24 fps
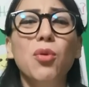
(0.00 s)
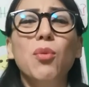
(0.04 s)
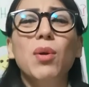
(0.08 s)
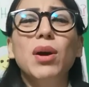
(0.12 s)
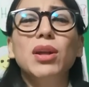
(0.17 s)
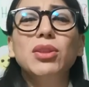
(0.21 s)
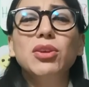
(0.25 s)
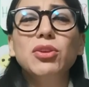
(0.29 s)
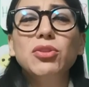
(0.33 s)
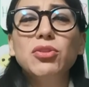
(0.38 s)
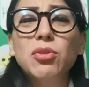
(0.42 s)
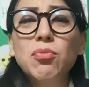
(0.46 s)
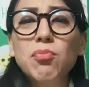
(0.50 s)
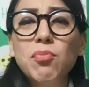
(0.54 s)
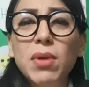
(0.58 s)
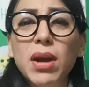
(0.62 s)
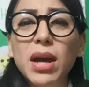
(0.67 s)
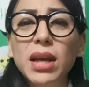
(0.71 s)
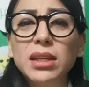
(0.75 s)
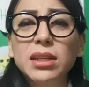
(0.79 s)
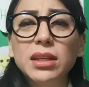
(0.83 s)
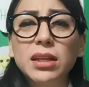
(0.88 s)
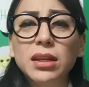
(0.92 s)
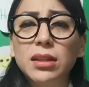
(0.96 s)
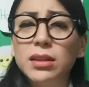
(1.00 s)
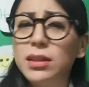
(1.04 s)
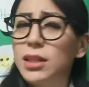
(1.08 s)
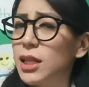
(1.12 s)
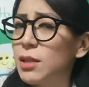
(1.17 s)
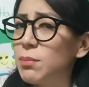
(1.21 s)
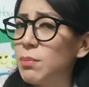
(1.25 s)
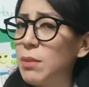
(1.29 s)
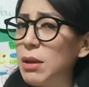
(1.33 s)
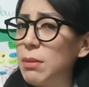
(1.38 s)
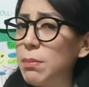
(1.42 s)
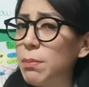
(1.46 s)
What do you imagine?
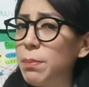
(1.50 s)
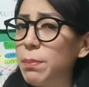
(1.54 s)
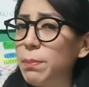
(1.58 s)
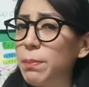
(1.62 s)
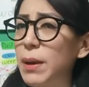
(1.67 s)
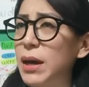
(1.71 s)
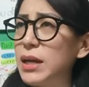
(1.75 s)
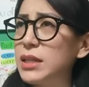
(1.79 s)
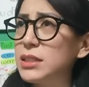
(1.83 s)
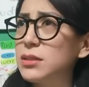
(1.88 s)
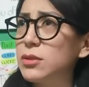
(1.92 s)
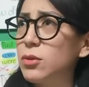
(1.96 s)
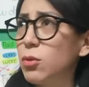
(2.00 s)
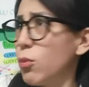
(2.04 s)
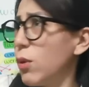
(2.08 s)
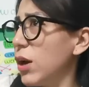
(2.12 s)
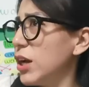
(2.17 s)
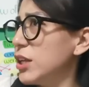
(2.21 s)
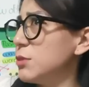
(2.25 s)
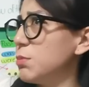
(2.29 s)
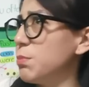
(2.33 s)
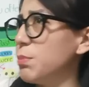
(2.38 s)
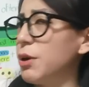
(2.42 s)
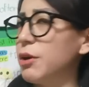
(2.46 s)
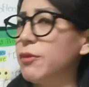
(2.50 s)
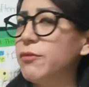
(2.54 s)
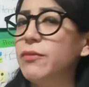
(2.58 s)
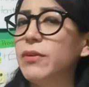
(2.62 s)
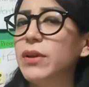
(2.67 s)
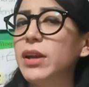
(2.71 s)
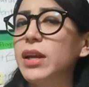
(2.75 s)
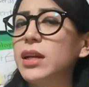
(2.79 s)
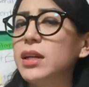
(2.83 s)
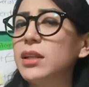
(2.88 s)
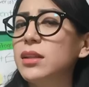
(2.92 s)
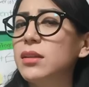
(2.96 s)
That my past was
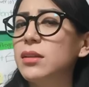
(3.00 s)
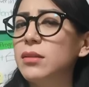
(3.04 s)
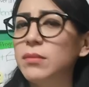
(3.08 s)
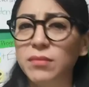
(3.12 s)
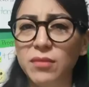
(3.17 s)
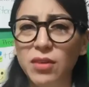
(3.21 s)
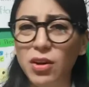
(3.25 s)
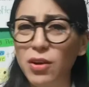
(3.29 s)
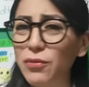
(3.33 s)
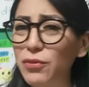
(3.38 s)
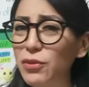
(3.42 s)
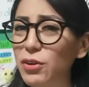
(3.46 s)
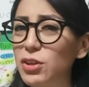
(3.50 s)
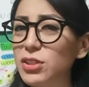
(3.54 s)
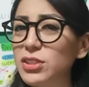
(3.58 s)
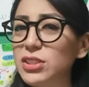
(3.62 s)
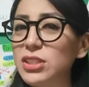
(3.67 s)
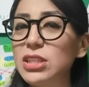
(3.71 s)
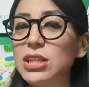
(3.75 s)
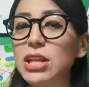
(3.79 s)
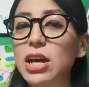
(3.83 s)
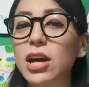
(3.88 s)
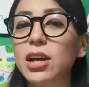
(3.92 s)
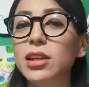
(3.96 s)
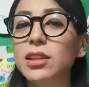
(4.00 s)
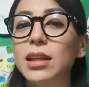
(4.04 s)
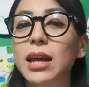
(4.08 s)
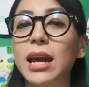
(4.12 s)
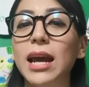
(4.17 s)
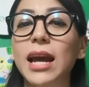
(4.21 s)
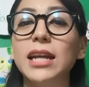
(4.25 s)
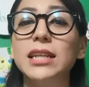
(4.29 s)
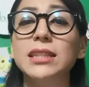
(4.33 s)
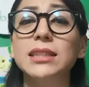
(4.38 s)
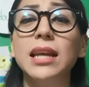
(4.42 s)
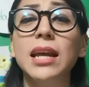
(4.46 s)
perfect? Of course not,
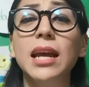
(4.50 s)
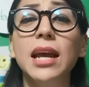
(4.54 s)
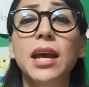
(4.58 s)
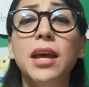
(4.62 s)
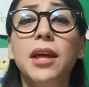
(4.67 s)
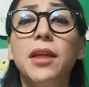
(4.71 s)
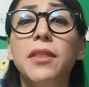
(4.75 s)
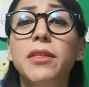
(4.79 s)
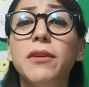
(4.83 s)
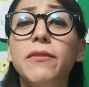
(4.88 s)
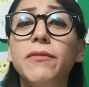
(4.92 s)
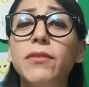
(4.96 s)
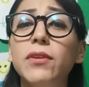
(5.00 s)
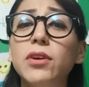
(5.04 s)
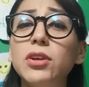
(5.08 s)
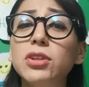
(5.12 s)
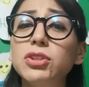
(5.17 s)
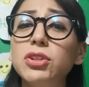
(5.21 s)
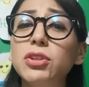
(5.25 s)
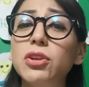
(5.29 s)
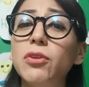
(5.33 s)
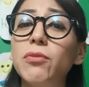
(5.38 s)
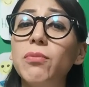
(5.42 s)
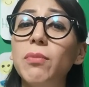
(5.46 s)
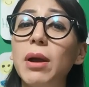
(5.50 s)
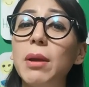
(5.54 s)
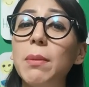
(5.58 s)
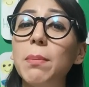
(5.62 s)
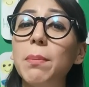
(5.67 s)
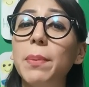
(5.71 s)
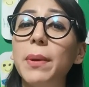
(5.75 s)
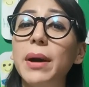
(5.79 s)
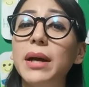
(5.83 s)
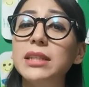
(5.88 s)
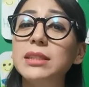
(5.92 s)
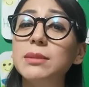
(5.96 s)
guys. The function of my
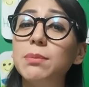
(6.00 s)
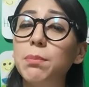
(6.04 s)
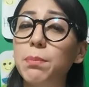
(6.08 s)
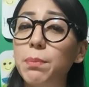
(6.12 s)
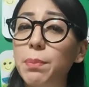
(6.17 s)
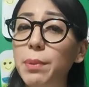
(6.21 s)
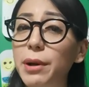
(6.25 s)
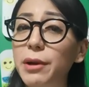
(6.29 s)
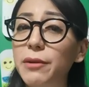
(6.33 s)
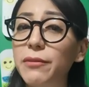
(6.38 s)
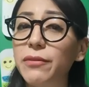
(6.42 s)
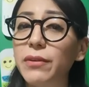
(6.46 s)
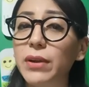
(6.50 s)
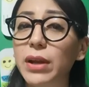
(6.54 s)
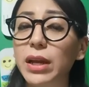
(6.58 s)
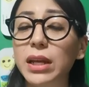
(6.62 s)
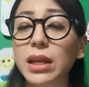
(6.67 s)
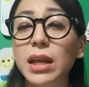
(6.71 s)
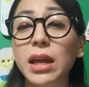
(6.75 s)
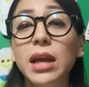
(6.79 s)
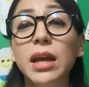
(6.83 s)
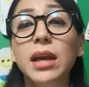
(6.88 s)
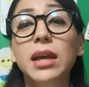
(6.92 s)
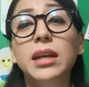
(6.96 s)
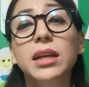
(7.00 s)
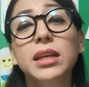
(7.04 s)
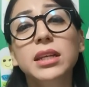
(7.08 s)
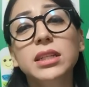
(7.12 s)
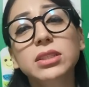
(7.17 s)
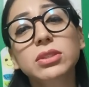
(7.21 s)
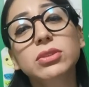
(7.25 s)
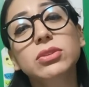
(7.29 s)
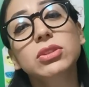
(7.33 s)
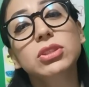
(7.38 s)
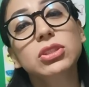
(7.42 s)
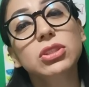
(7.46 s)
past perfect
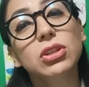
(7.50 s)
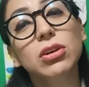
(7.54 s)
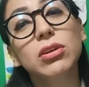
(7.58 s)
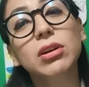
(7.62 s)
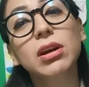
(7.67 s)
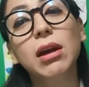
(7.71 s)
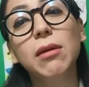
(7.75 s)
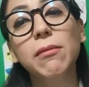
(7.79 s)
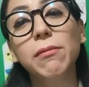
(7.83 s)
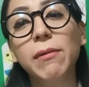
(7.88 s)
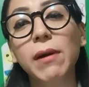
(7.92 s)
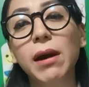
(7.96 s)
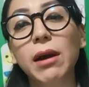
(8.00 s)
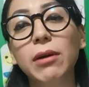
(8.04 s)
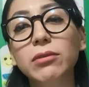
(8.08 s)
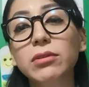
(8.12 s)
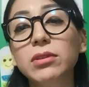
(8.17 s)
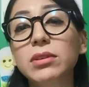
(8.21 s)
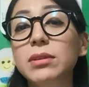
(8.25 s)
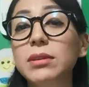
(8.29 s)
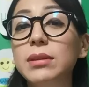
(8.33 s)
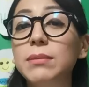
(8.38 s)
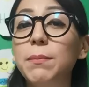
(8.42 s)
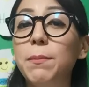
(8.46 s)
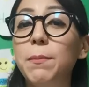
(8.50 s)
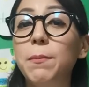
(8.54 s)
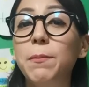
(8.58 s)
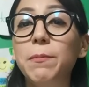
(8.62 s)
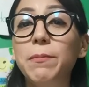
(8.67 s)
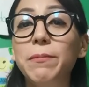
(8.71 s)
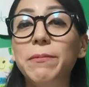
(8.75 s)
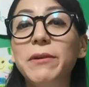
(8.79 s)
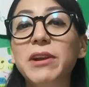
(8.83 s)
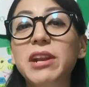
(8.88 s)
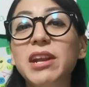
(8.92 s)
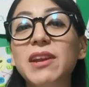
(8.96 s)
is to talk about
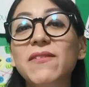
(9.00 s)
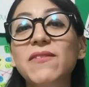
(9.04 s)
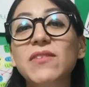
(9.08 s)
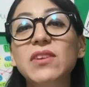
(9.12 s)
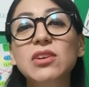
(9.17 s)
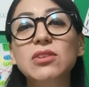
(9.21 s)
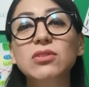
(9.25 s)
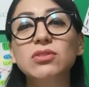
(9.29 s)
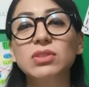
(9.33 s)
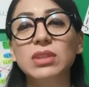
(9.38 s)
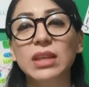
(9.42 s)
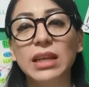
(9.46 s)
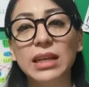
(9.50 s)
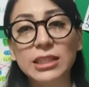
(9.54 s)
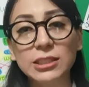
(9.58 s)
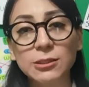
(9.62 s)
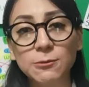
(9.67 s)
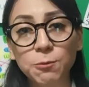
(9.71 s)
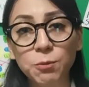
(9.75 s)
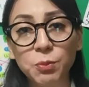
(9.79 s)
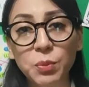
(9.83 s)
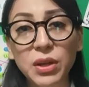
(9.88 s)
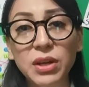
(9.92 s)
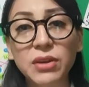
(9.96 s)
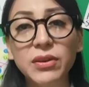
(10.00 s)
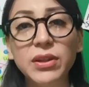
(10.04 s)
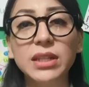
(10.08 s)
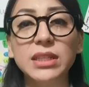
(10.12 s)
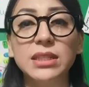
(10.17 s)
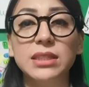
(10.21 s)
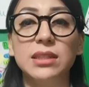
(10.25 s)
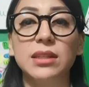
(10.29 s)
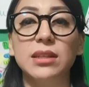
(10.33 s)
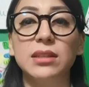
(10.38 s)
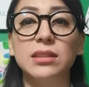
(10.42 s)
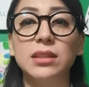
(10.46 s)
previous
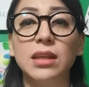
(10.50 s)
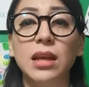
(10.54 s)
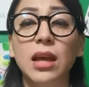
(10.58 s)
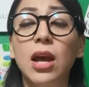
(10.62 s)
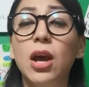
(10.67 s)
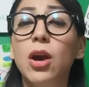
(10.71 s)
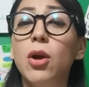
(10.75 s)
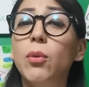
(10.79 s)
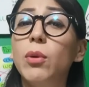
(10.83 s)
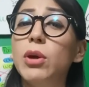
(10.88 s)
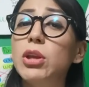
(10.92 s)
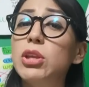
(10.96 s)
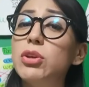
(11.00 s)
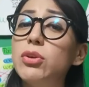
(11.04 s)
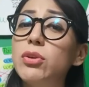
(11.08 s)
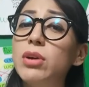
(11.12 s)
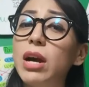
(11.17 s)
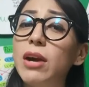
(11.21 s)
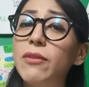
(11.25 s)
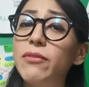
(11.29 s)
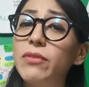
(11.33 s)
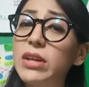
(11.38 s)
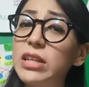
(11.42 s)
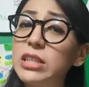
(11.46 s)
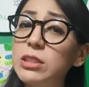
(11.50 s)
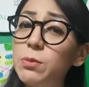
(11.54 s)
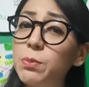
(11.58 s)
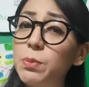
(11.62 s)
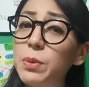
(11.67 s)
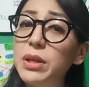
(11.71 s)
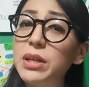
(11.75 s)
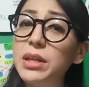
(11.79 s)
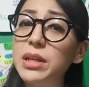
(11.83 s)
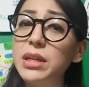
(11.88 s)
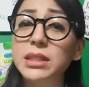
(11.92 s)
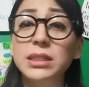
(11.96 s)
experiences. When you have the
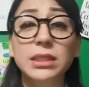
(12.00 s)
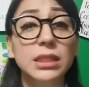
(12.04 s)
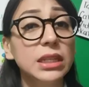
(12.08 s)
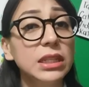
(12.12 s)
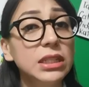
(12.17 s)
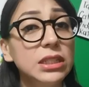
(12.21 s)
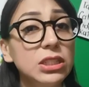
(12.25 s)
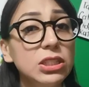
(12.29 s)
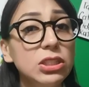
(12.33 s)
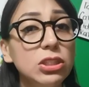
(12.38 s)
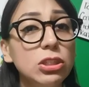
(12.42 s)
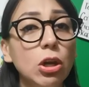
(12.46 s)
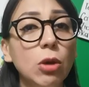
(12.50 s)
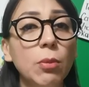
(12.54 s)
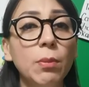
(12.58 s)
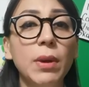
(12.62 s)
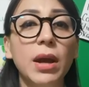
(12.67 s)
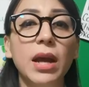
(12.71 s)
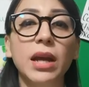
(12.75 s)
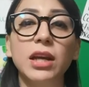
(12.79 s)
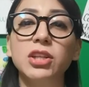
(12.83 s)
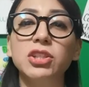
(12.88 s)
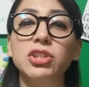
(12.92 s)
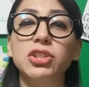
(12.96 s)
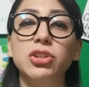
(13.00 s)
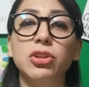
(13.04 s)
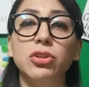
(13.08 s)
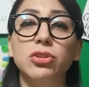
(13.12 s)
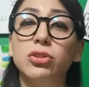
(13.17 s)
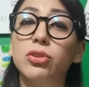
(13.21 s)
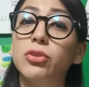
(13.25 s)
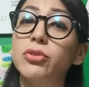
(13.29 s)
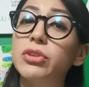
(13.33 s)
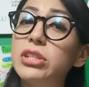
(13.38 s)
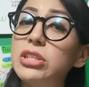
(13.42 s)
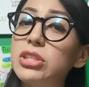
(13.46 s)
experience in some
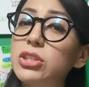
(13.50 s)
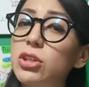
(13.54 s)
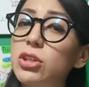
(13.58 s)
actions or in